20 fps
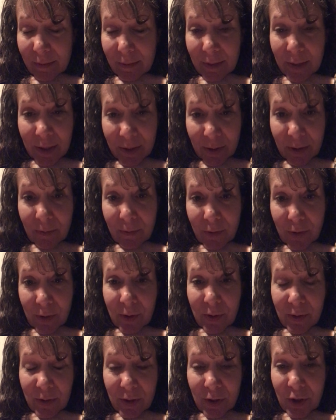They could have
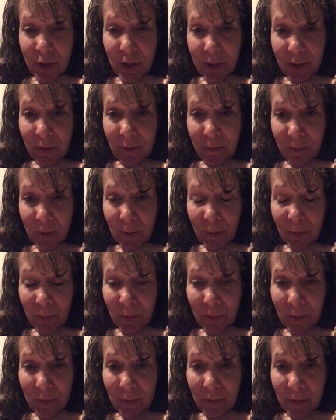chosen to check their phone,
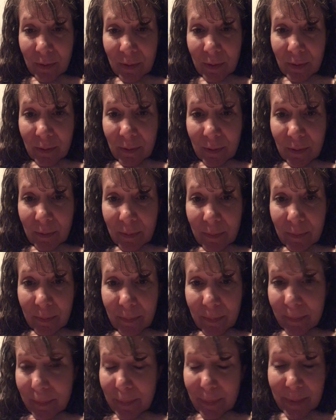
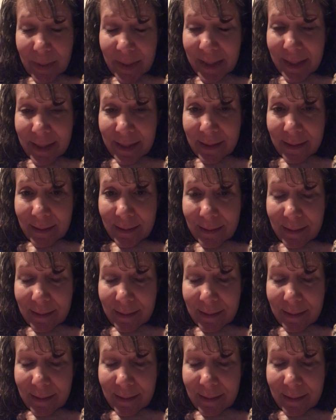but they didn't.